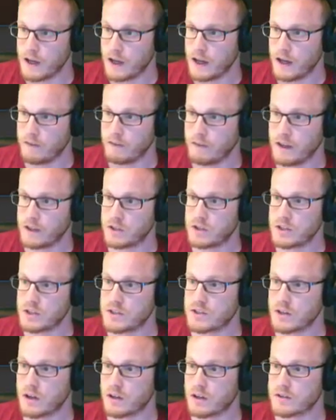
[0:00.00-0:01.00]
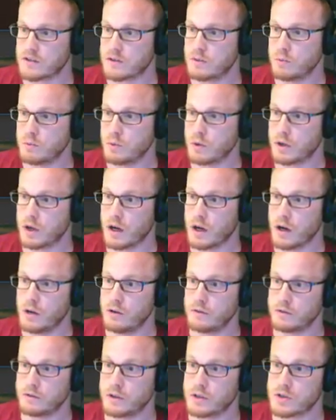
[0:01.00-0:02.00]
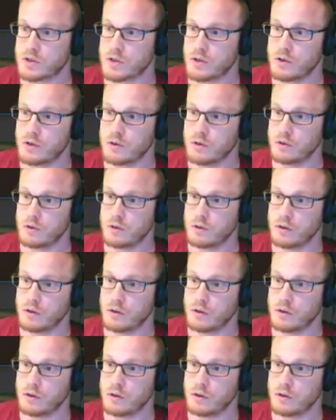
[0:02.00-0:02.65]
And then she starts to walk over to